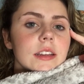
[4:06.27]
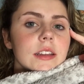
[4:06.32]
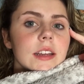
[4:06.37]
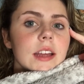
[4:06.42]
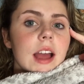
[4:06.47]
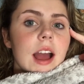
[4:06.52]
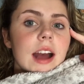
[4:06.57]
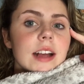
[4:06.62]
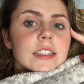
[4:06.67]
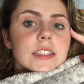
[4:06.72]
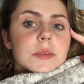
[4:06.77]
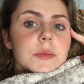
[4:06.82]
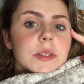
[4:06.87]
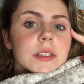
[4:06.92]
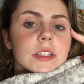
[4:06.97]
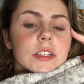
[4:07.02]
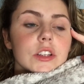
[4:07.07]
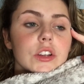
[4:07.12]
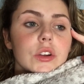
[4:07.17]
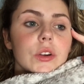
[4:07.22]
it has
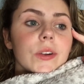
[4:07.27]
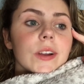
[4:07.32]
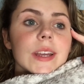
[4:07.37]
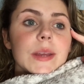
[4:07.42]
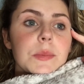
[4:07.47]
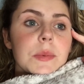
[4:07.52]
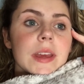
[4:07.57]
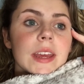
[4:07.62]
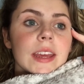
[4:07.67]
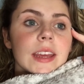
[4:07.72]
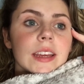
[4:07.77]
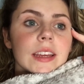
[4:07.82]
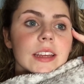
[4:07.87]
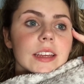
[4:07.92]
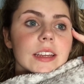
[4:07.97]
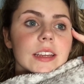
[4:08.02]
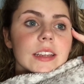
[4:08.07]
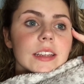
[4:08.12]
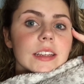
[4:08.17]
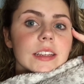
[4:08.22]
been
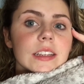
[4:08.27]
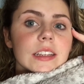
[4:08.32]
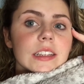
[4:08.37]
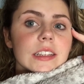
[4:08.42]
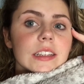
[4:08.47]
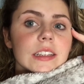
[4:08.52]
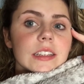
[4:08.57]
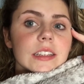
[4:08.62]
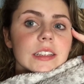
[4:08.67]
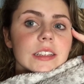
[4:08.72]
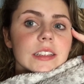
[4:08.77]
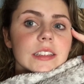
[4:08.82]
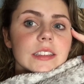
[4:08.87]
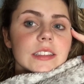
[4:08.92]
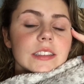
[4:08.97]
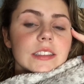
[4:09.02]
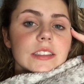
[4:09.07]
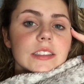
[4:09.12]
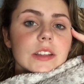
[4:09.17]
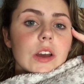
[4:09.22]
creeping
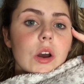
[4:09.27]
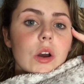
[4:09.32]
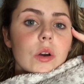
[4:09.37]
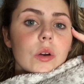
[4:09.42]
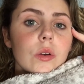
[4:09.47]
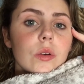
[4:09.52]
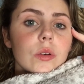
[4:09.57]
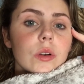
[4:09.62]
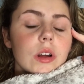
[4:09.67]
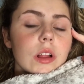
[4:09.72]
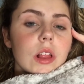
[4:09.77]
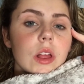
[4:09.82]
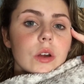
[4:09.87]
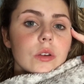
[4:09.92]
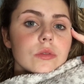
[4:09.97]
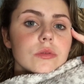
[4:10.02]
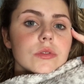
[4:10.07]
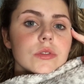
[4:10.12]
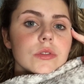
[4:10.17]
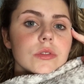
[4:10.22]
so
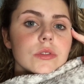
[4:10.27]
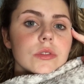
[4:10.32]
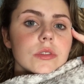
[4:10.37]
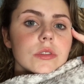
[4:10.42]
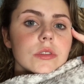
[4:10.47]
close.